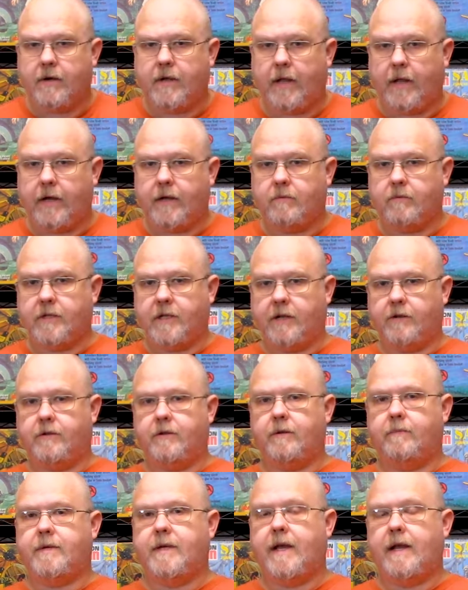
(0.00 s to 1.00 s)
Collectibles
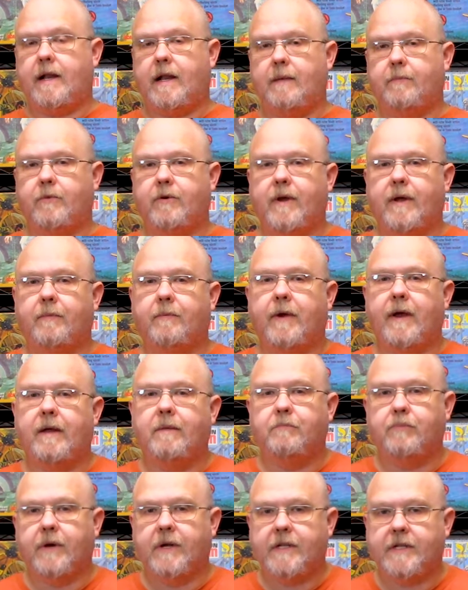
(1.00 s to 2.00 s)
YouTube channel. I'm Greg Brown,
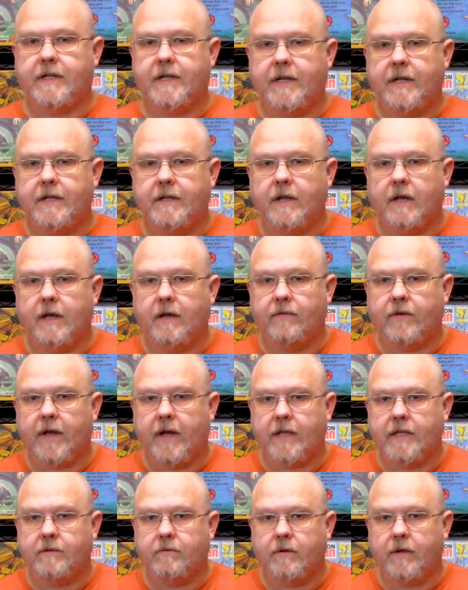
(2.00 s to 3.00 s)
president of
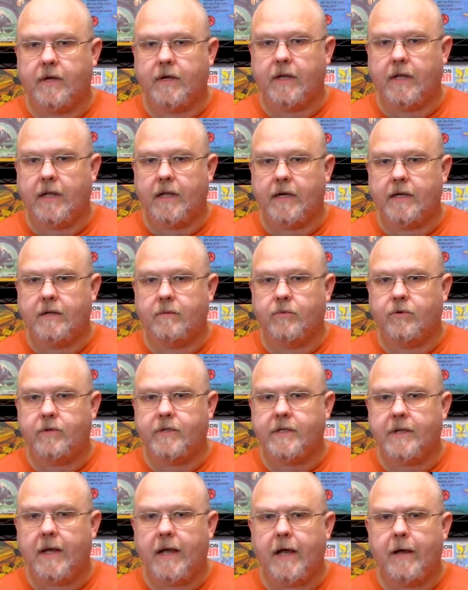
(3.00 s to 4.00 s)
Cotswold
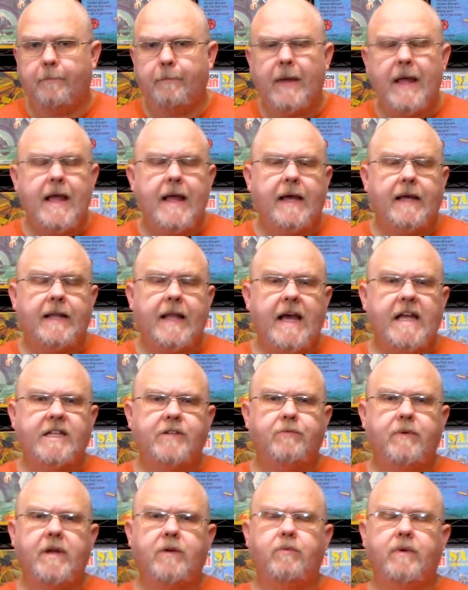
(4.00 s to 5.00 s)
Collectibles. Last
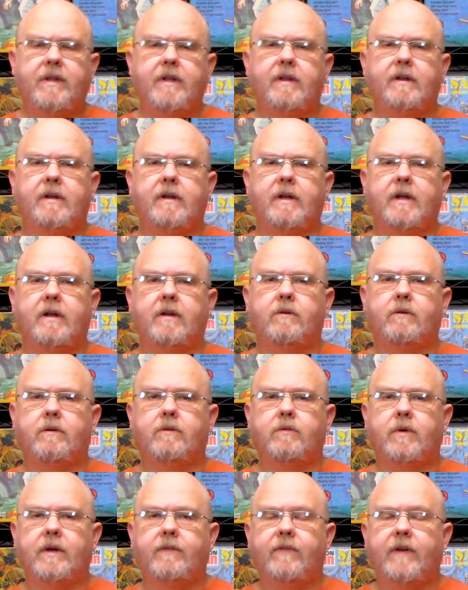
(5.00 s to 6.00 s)
week we did a
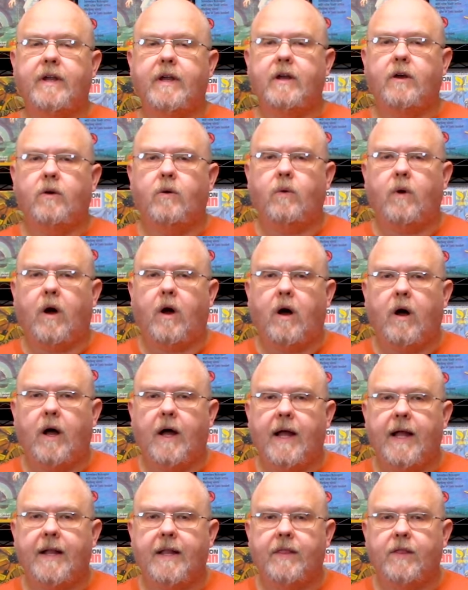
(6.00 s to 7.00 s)
quick video
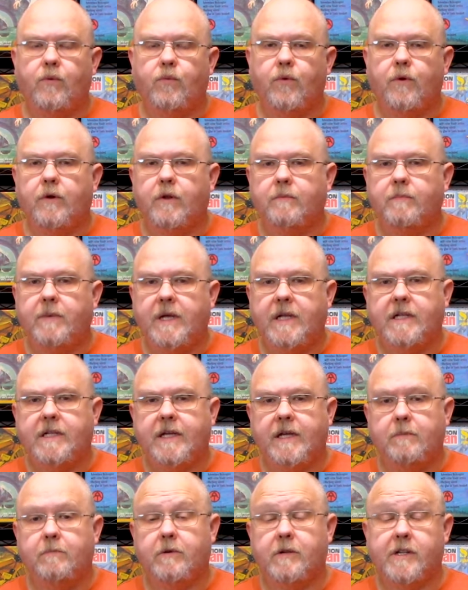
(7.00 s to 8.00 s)
on the World
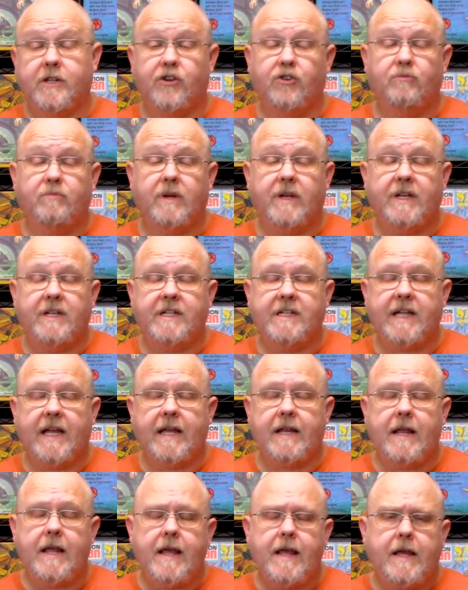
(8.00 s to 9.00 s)
Peacekeepers Dune Buggy
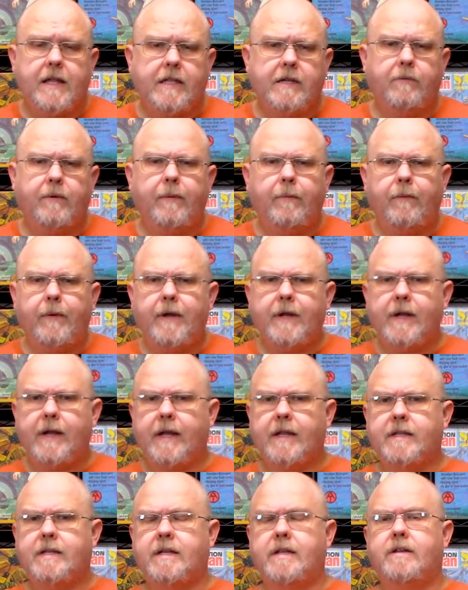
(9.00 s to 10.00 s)
set. So we wanted to
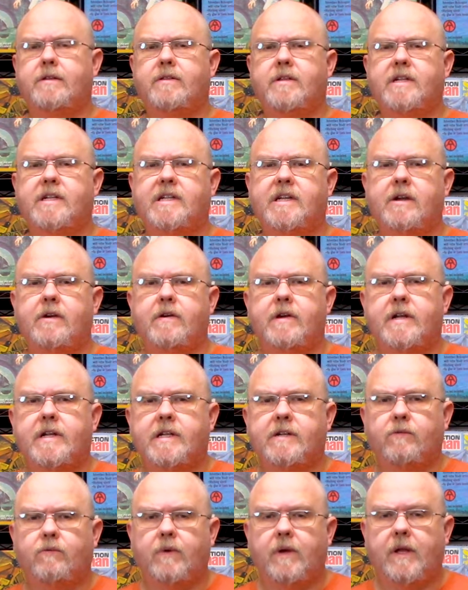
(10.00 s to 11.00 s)
continue this
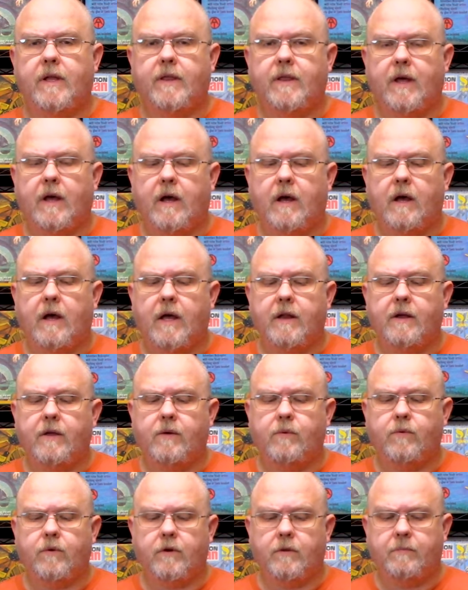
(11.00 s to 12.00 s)
series with another
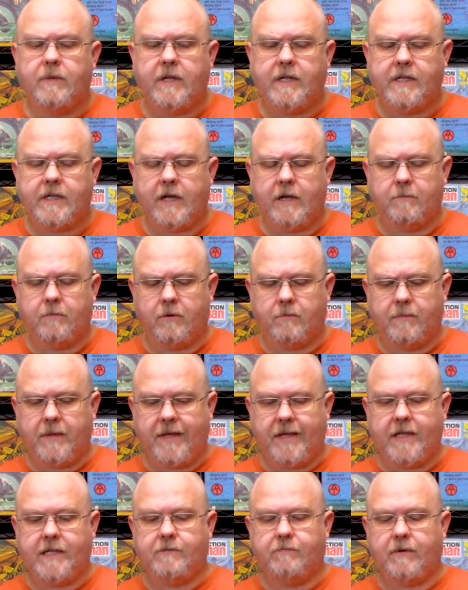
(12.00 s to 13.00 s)
World Peacekeeper
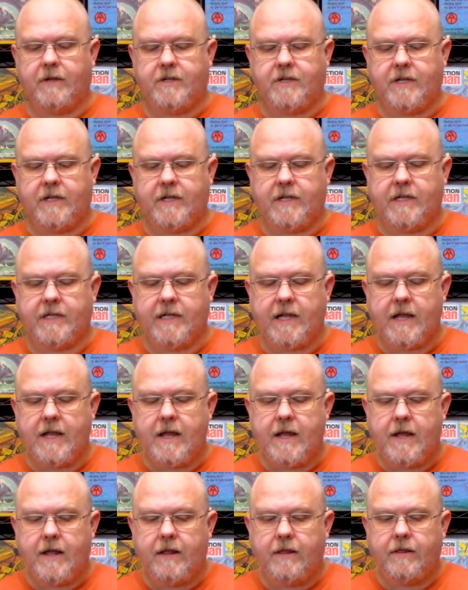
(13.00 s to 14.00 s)
piece, which is
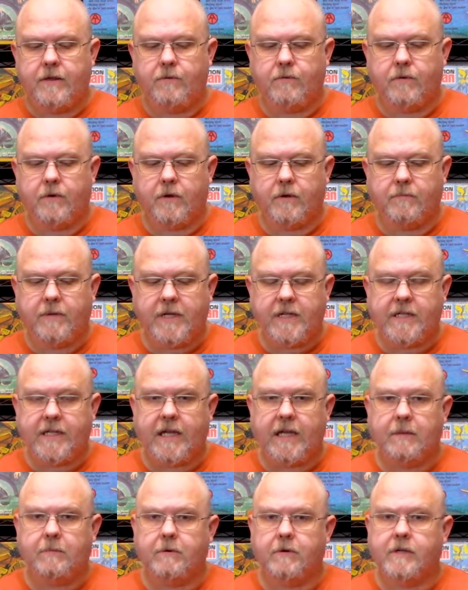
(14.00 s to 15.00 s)
the World
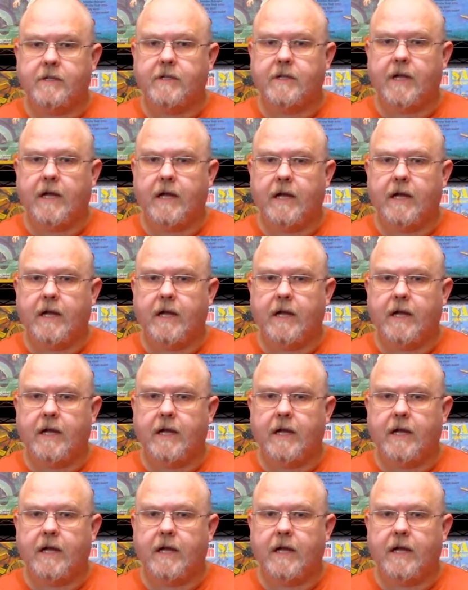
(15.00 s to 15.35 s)
Peacekeepers